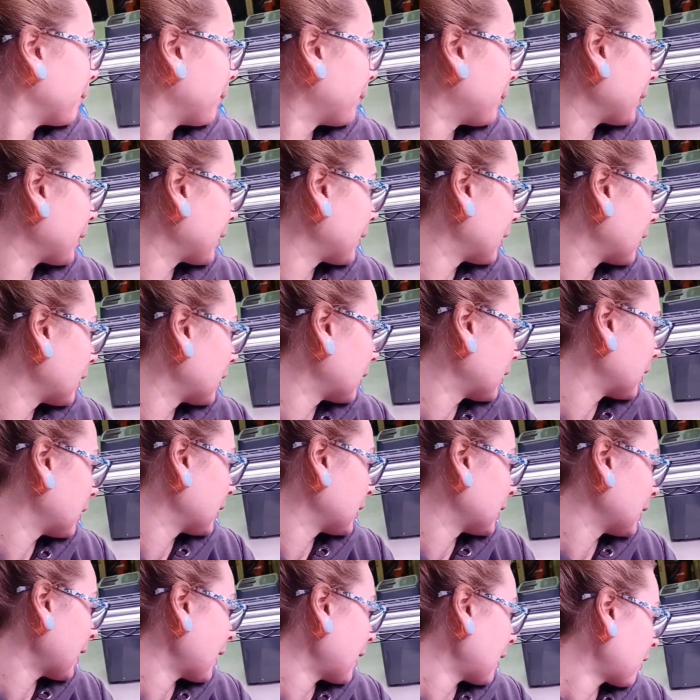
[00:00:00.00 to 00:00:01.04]
But,
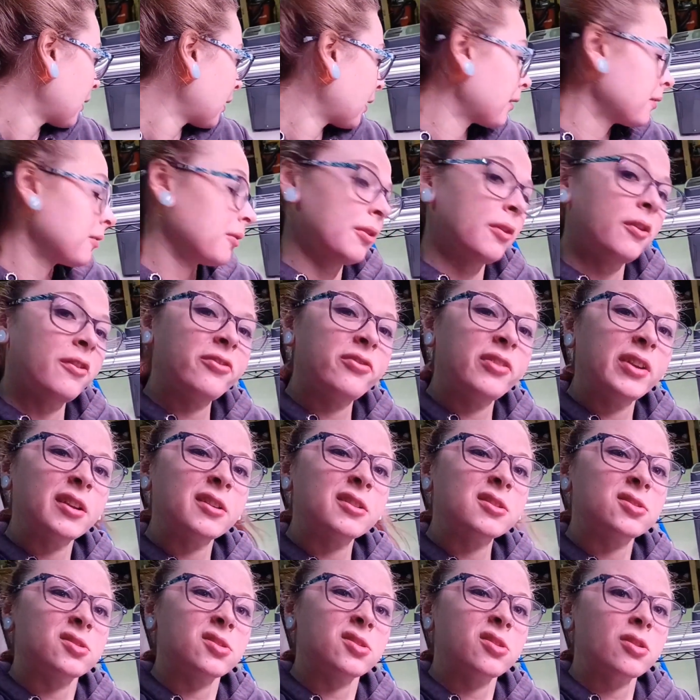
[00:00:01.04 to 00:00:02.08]
yeah, I don't know.
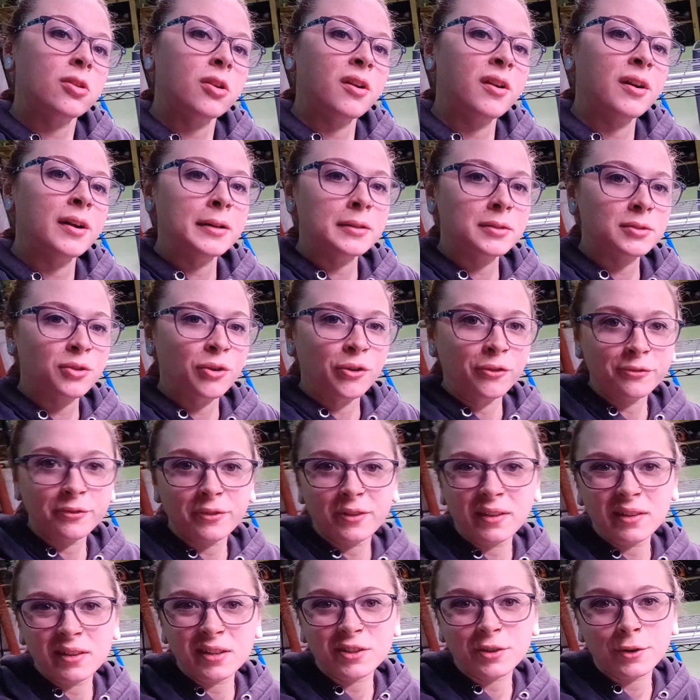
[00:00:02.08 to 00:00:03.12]
Fingers are crossed.
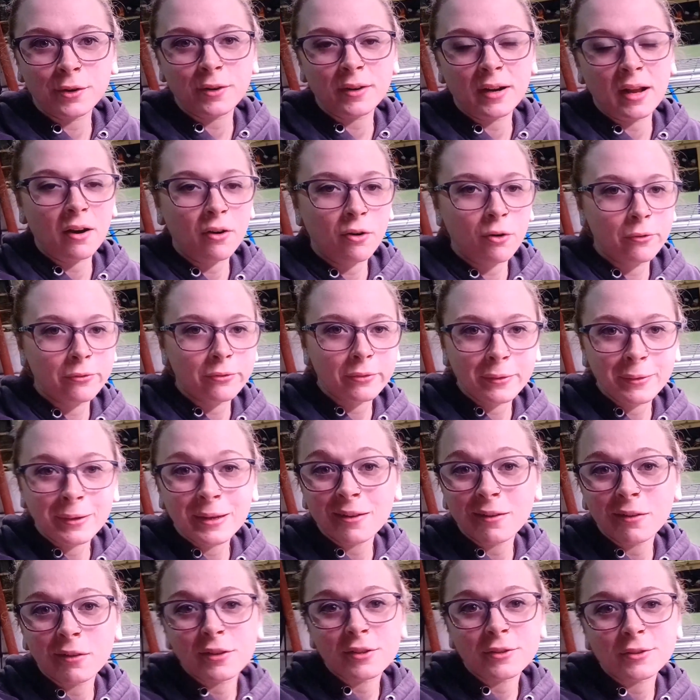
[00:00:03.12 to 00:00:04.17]
Hopefully they turn out. Hopefully we get
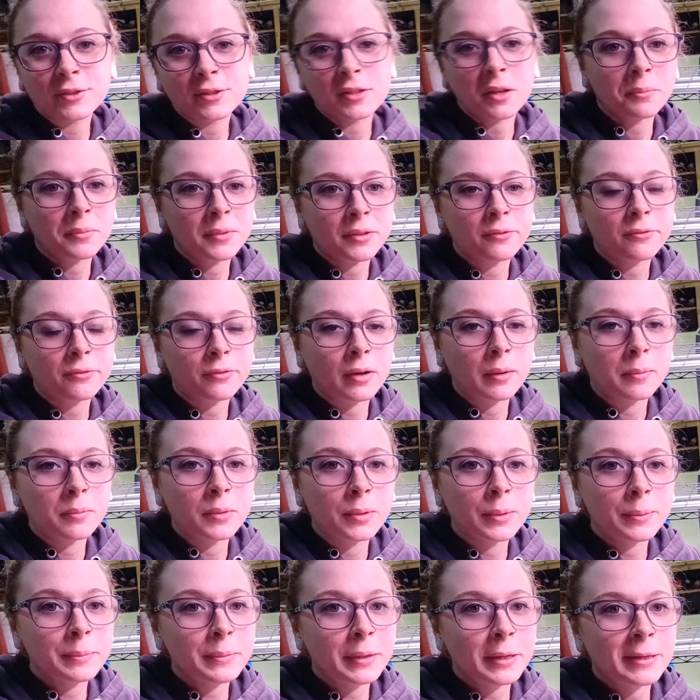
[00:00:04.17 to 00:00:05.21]
a little something from
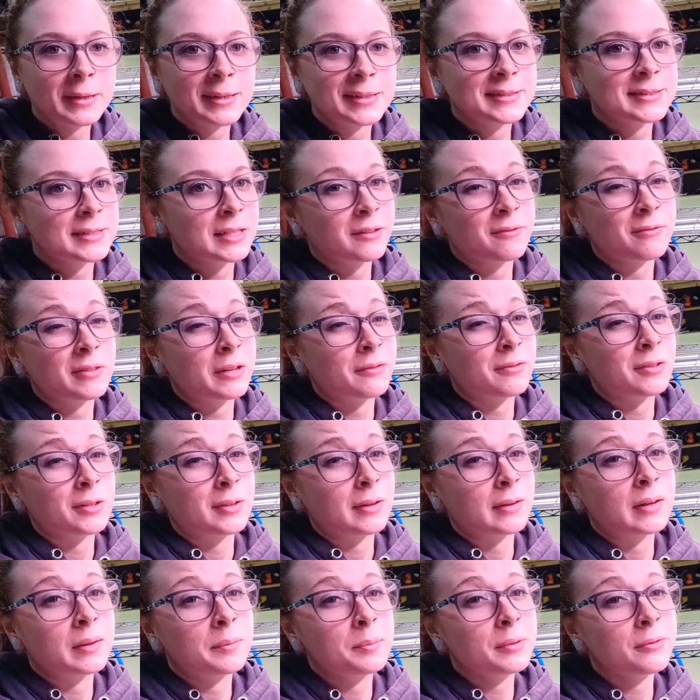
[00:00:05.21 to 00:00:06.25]
them. Like I said, I've never
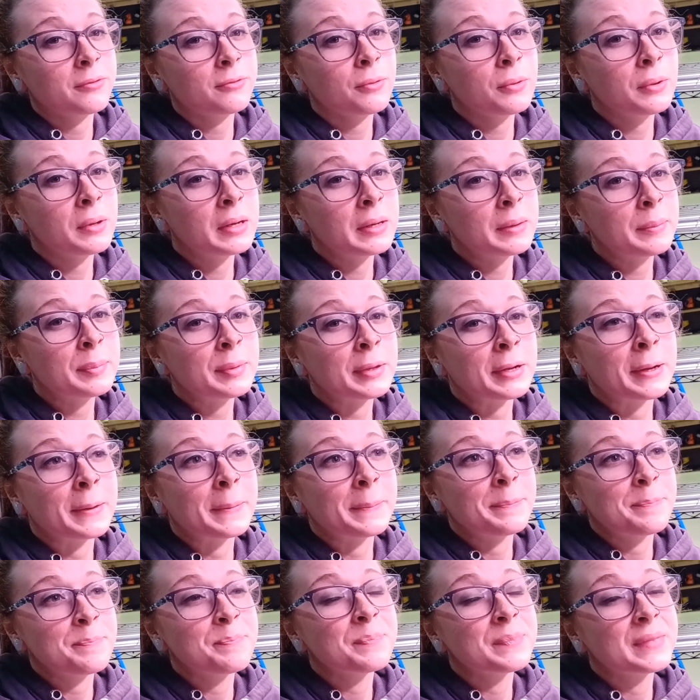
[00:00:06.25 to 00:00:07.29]
done it before,
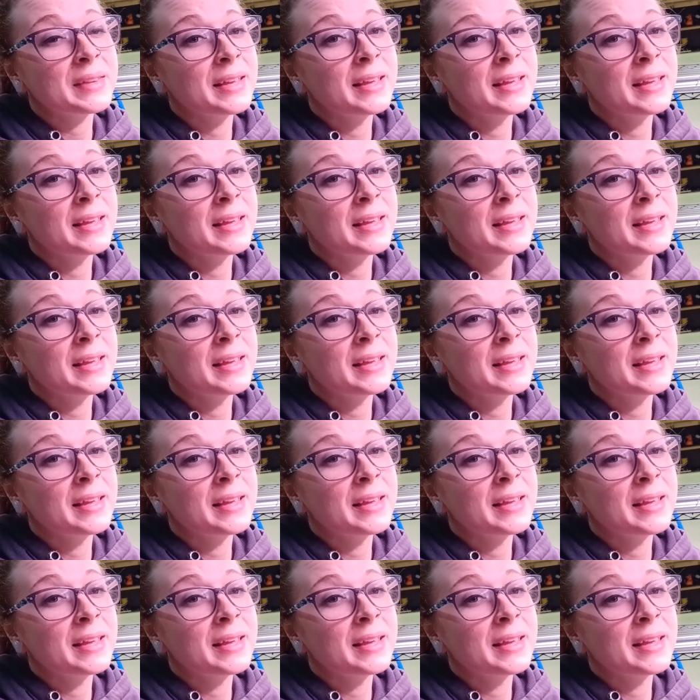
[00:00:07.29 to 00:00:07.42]
but